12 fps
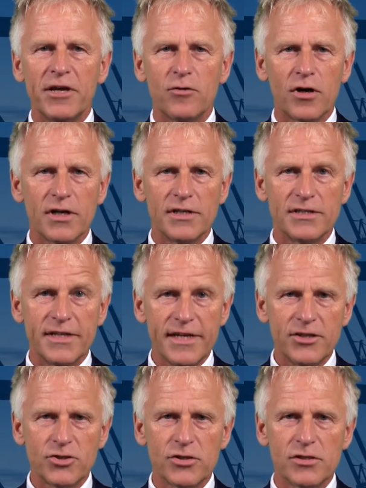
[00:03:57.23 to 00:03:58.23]

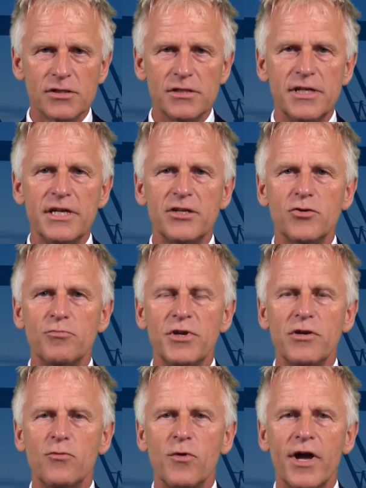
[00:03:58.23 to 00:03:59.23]
organizations need to be
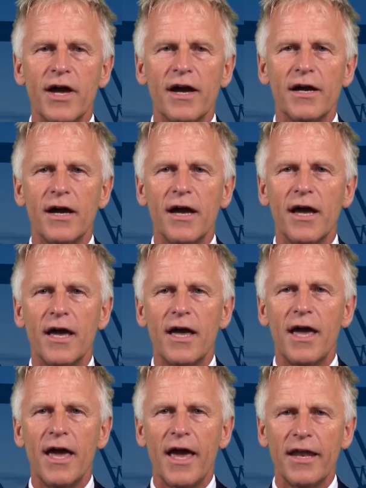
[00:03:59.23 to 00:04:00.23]
aware
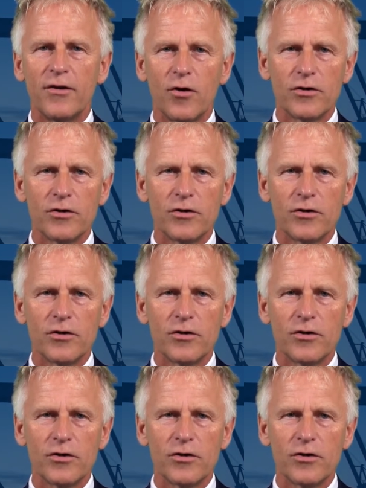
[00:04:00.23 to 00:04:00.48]
and on